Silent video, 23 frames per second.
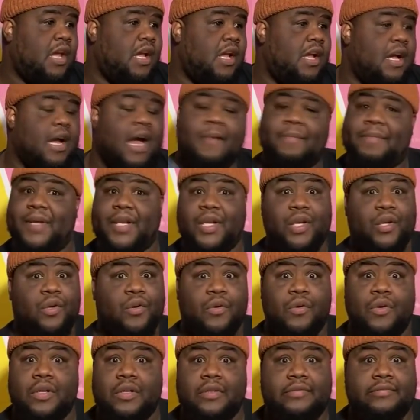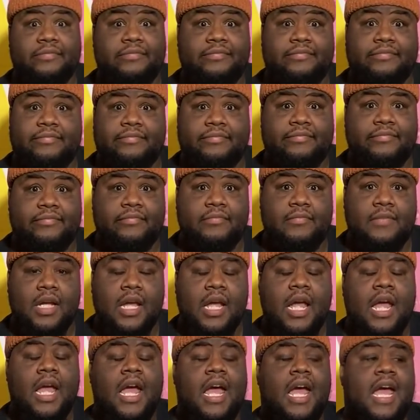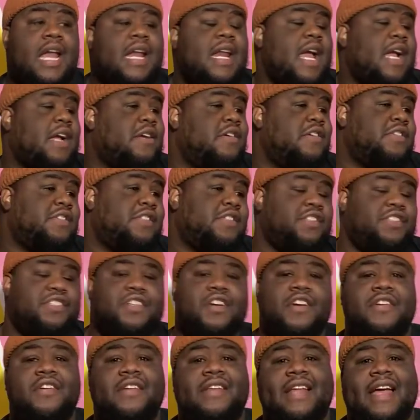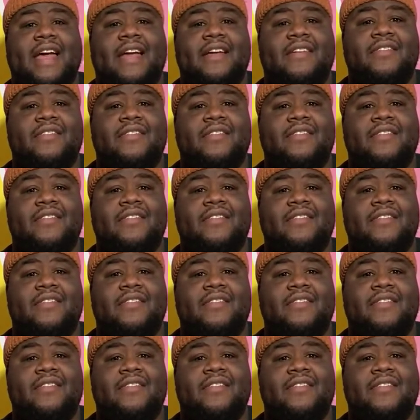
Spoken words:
up in New York. And that goes to show you